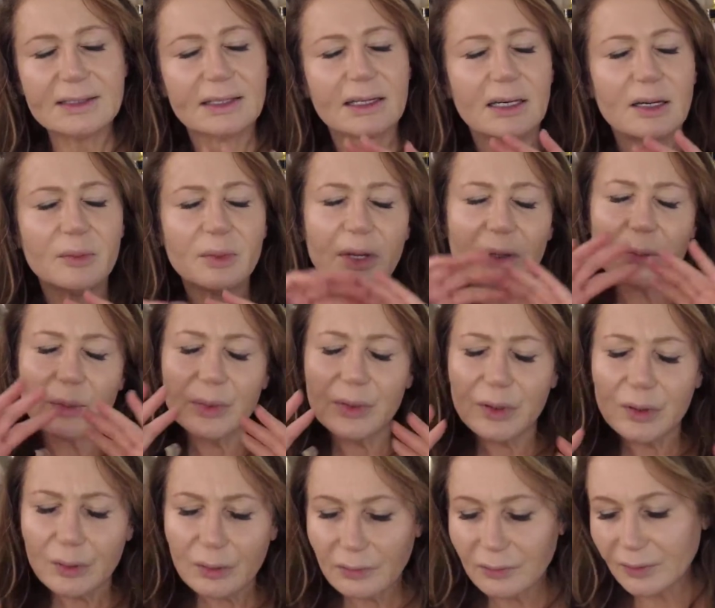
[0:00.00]
going to be
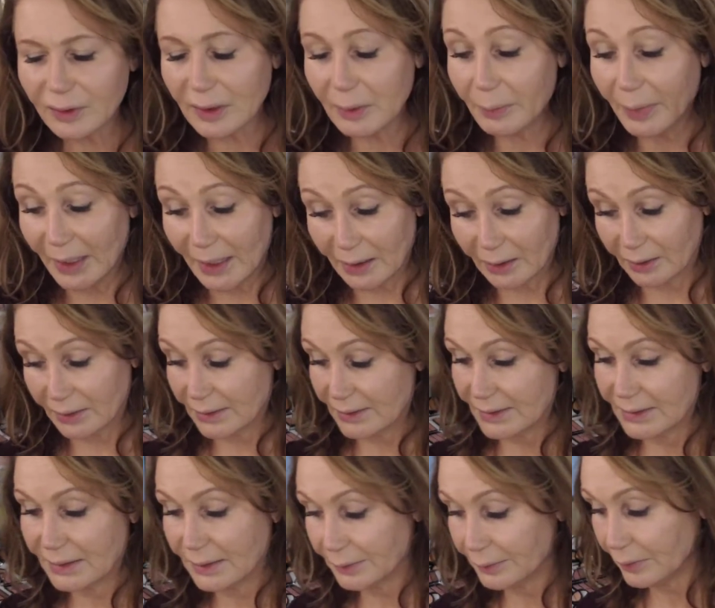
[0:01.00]
beautifully
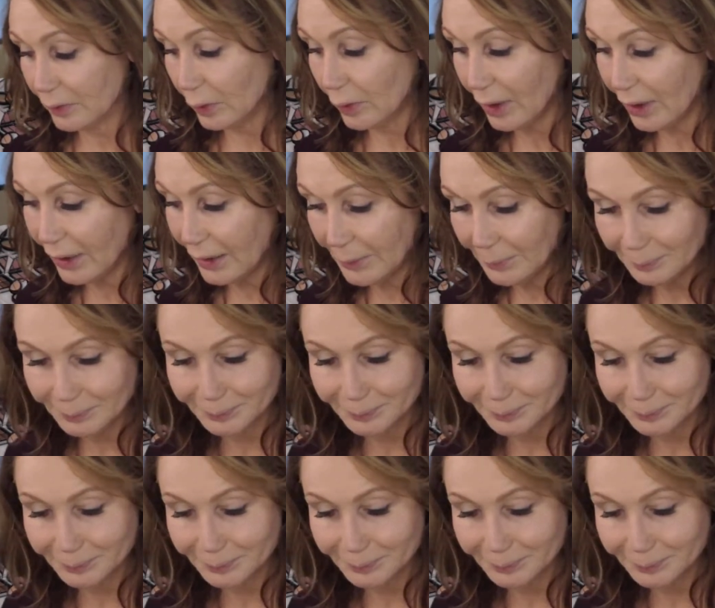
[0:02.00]
balanced. Okay?